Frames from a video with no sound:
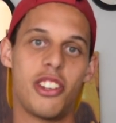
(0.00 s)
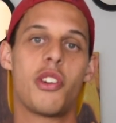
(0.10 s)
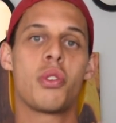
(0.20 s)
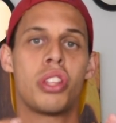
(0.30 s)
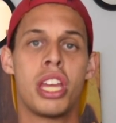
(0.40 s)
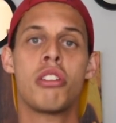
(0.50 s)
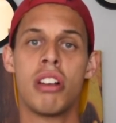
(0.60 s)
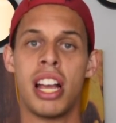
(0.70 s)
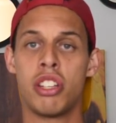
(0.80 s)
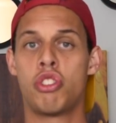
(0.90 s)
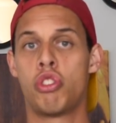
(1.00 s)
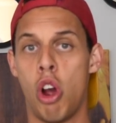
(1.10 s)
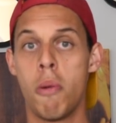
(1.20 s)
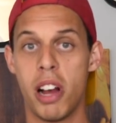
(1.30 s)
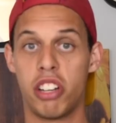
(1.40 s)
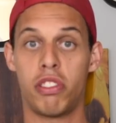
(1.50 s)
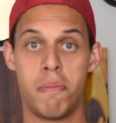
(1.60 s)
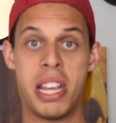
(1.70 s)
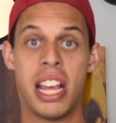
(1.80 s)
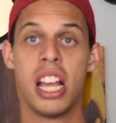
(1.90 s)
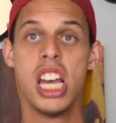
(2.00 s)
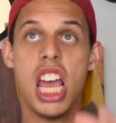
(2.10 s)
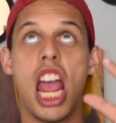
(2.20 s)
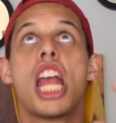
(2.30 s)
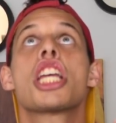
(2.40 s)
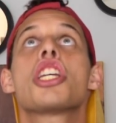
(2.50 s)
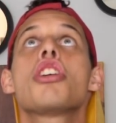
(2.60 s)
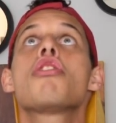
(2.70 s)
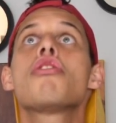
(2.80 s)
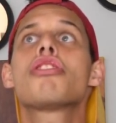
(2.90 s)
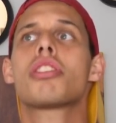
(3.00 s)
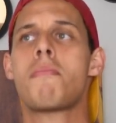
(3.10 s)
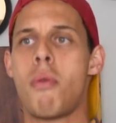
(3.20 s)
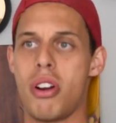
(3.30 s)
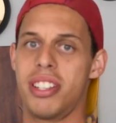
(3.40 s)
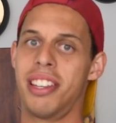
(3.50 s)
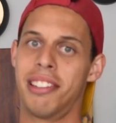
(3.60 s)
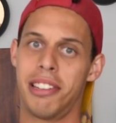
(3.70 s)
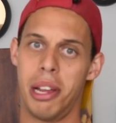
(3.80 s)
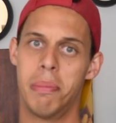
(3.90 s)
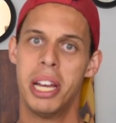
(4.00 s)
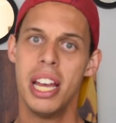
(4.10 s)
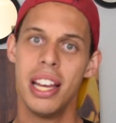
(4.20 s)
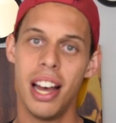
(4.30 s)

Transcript: So thank you guys so much for being a huge support system